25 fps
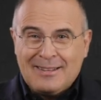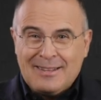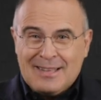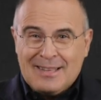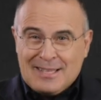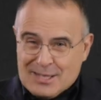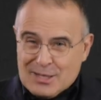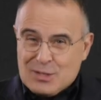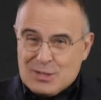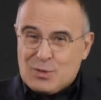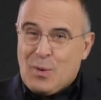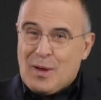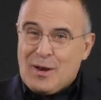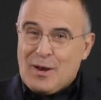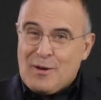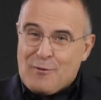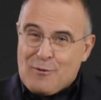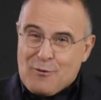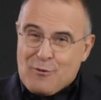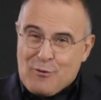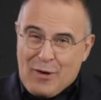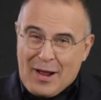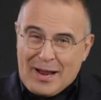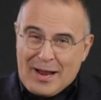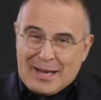This is quite a
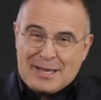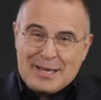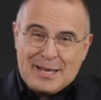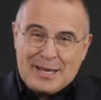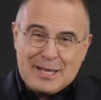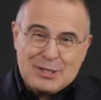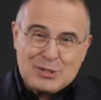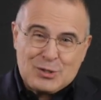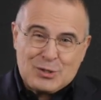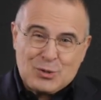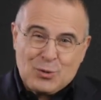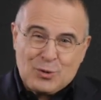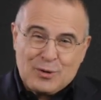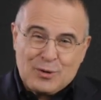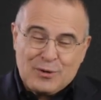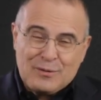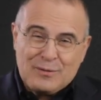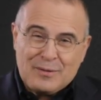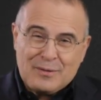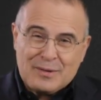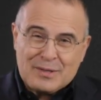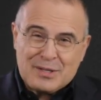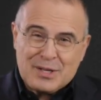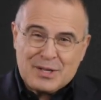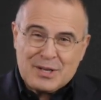frightening sort
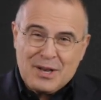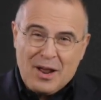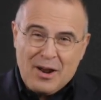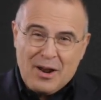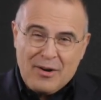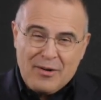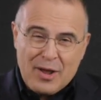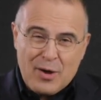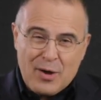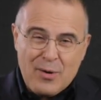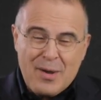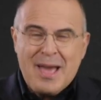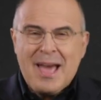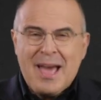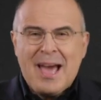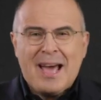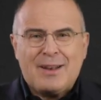of scenario.